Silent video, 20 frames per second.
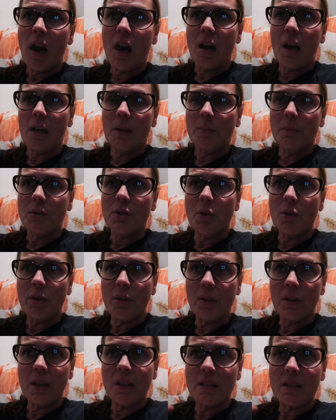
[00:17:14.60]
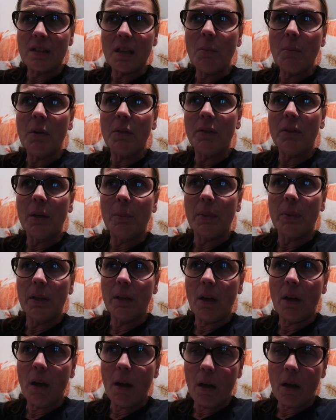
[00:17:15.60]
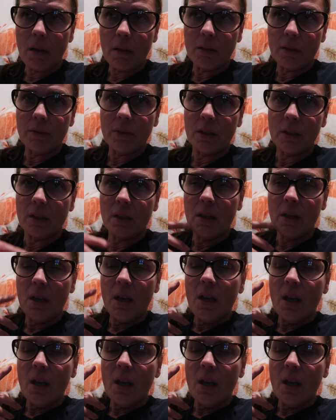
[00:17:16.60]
Um, so they'll get some of it, but not all of it.